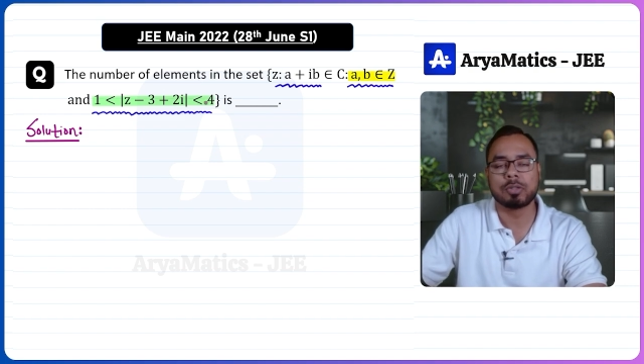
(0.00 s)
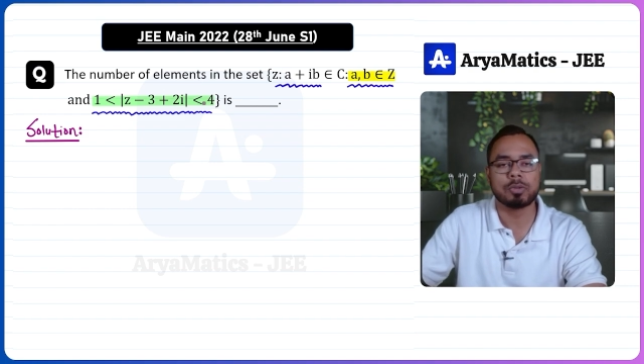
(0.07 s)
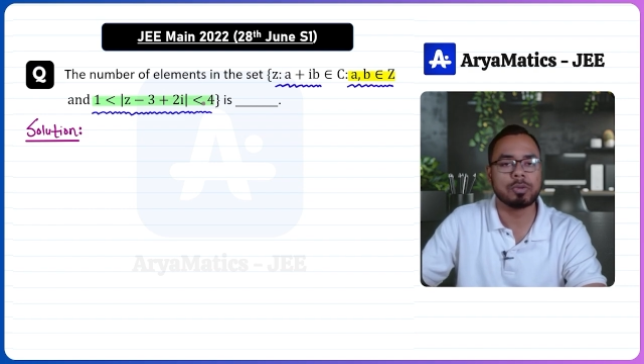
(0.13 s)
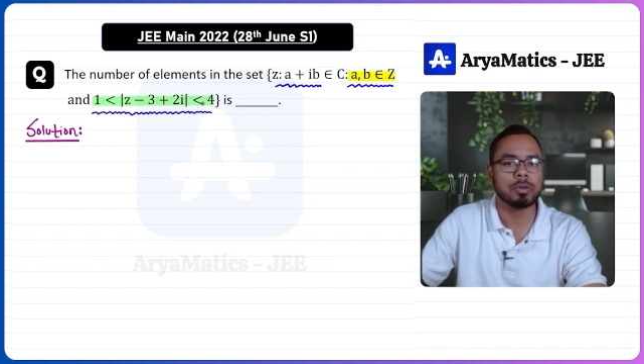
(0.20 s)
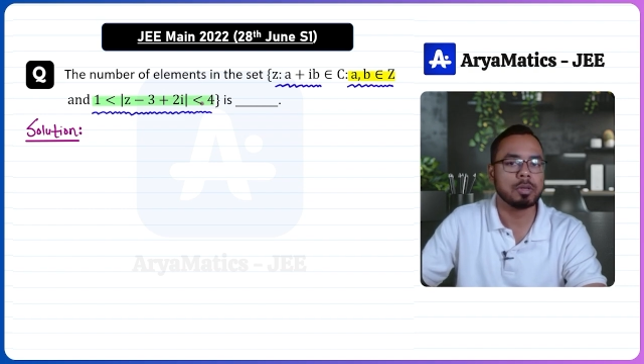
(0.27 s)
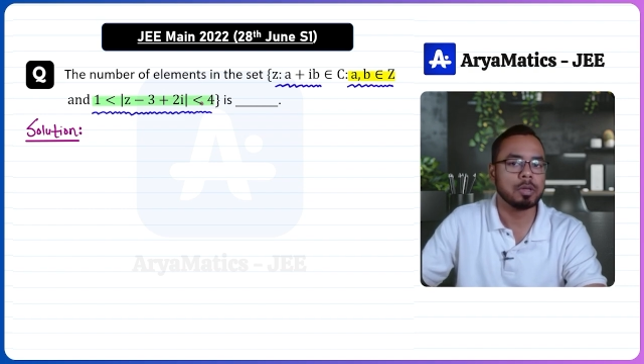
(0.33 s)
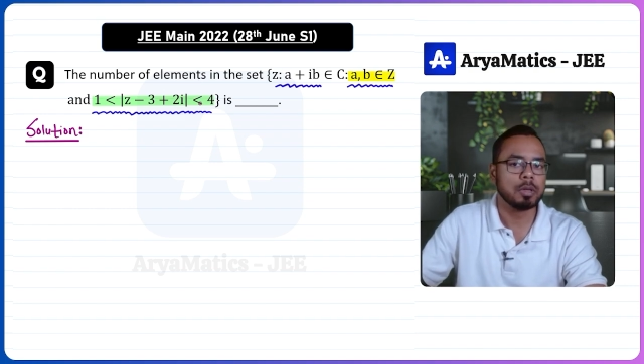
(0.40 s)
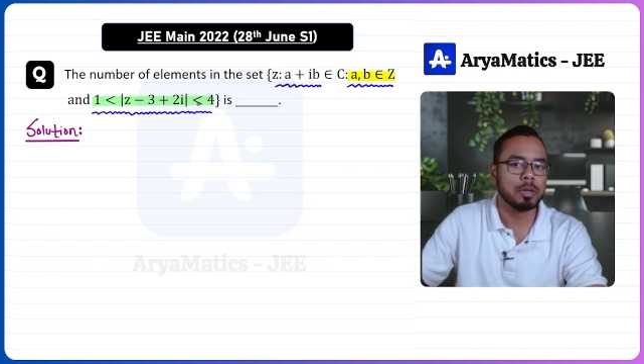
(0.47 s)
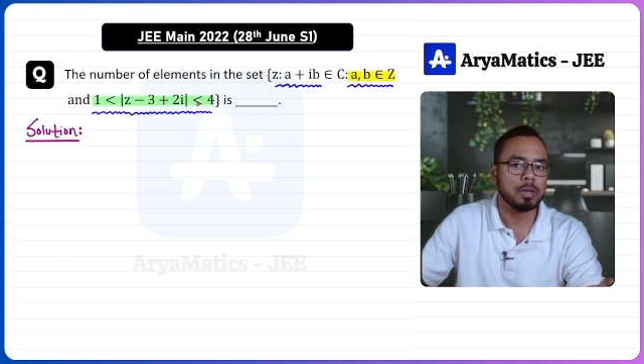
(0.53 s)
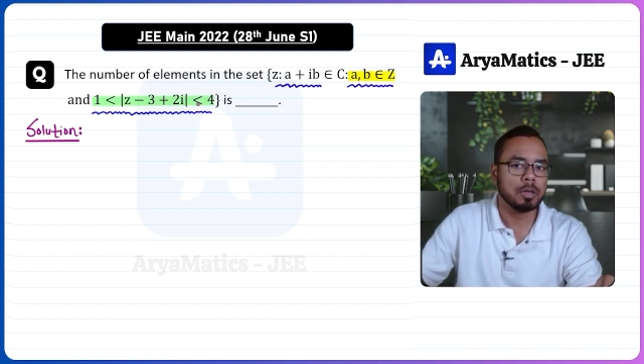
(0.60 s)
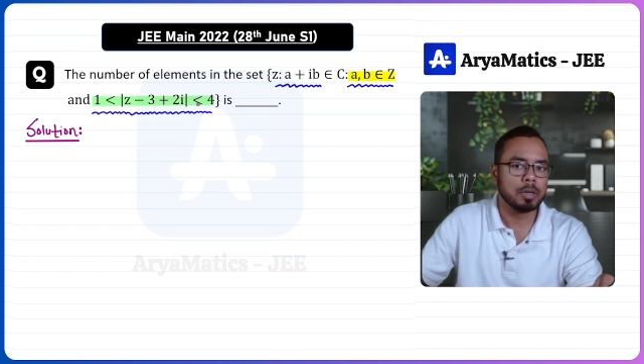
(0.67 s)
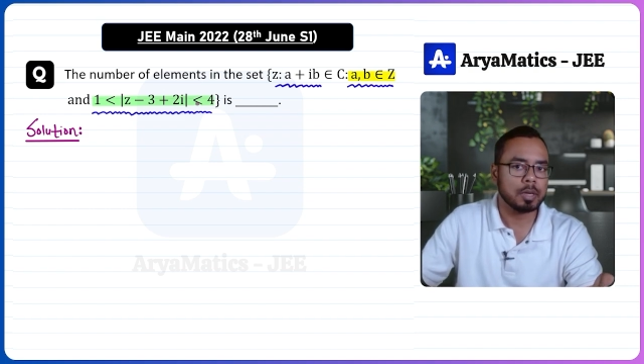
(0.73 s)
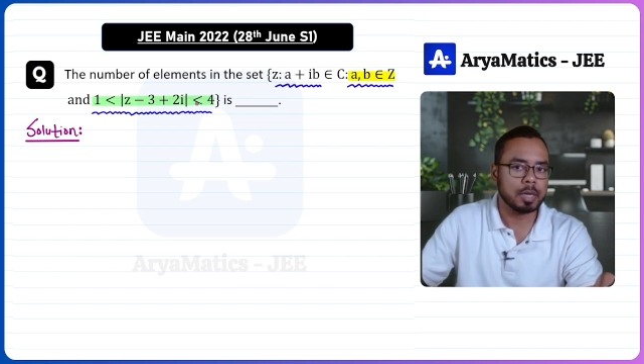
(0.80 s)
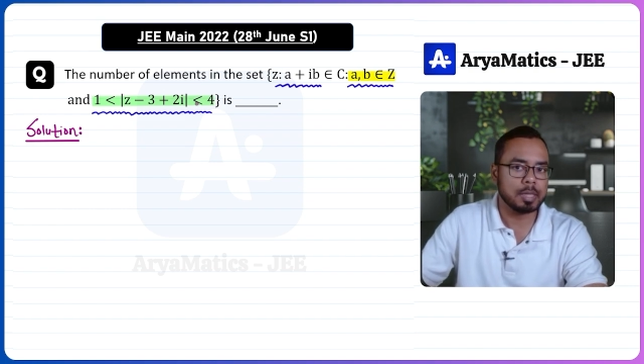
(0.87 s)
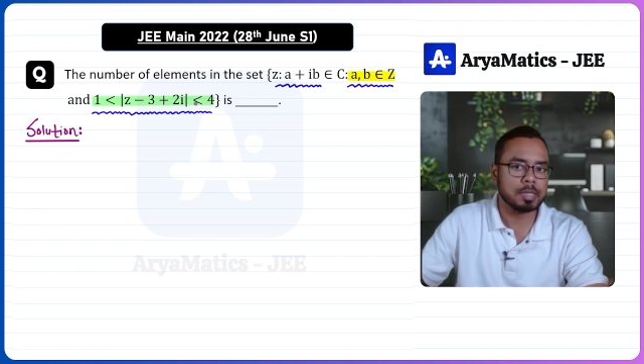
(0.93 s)
two
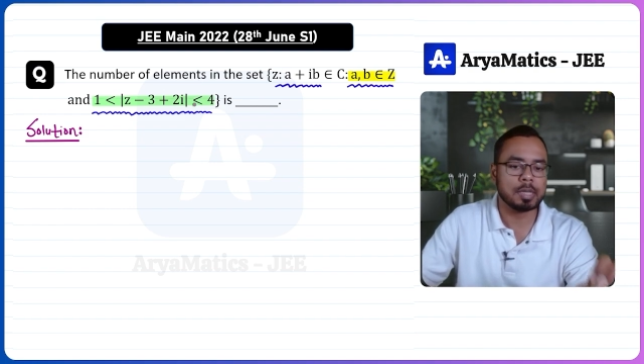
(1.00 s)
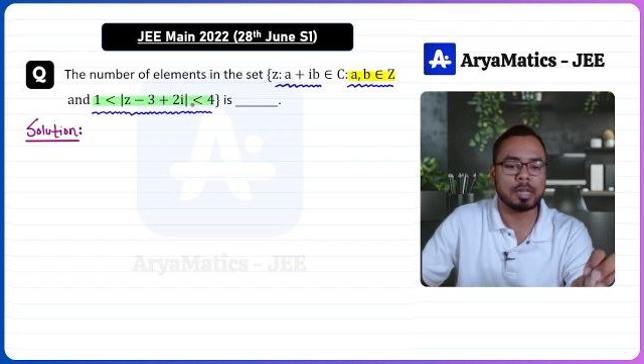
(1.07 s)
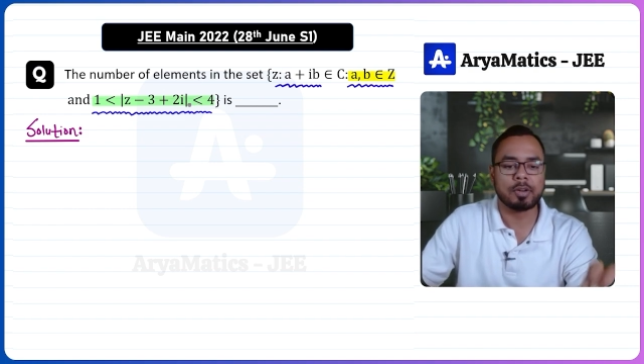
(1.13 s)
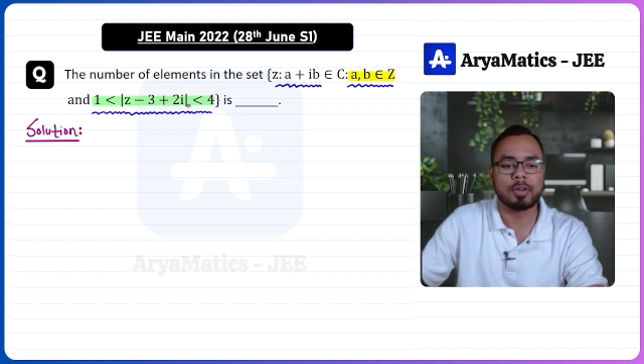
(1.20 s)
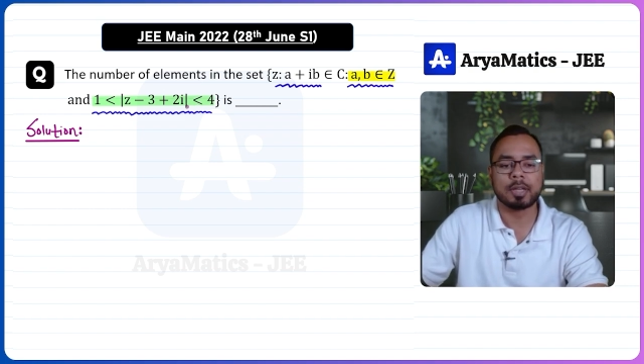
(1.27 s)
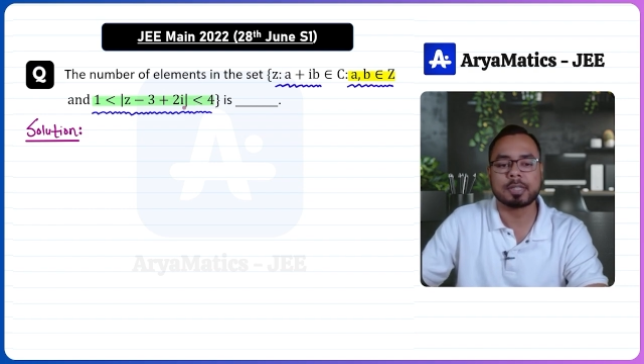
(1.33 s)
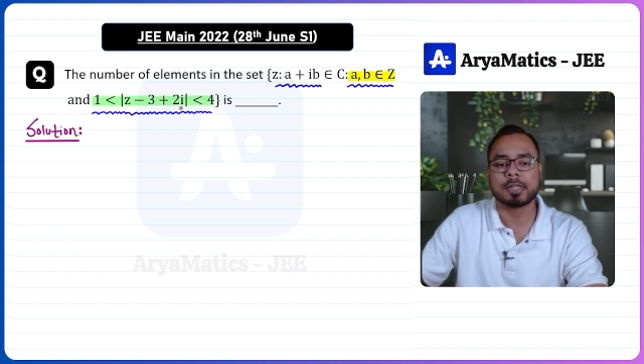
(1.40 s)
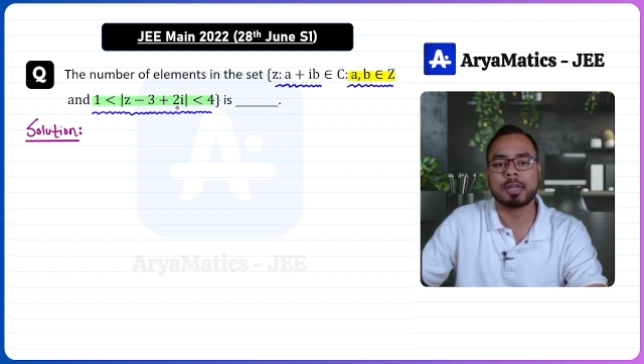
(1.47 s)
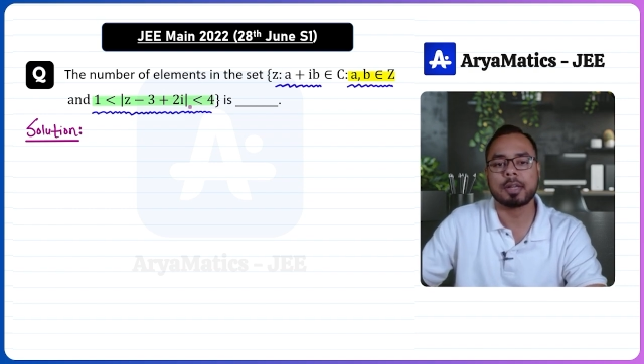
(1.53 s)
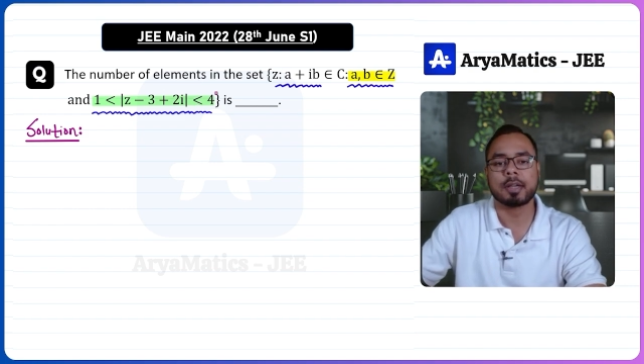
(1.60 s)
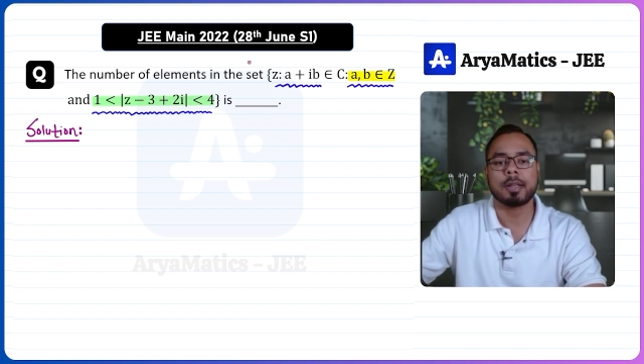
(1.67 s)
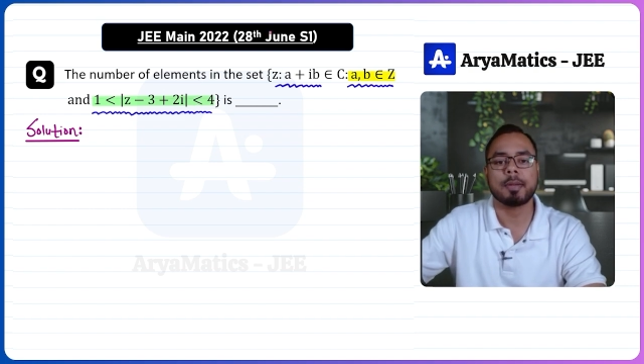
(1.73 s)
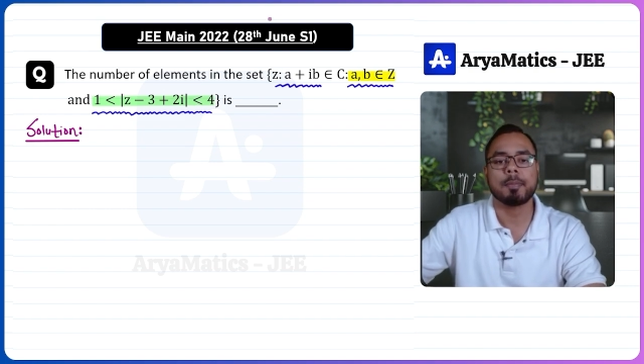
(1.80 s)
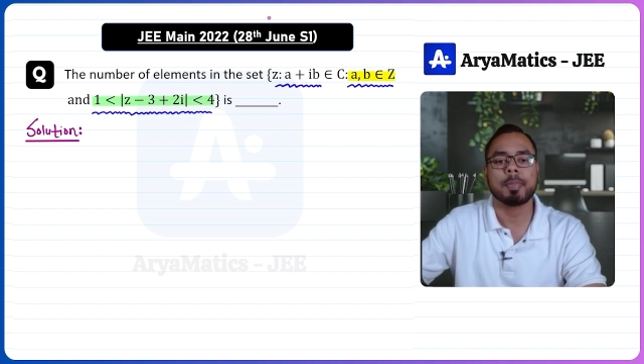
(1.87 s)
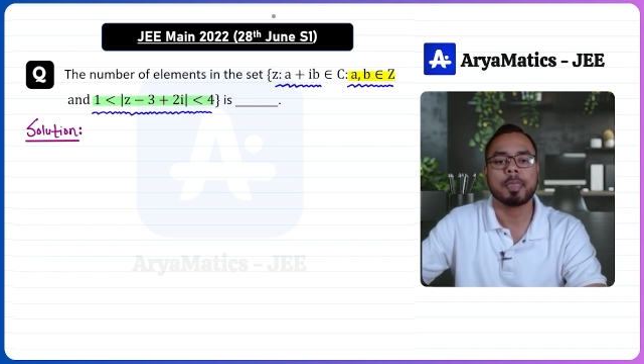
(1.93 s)
concentric
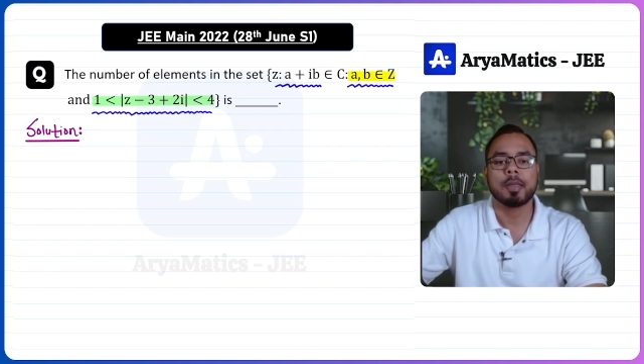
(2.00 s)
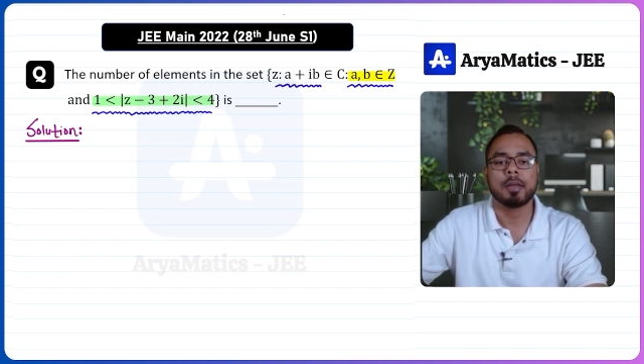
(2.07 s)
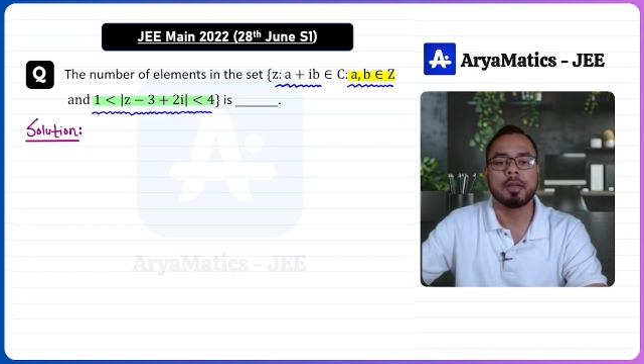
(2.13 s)
circle.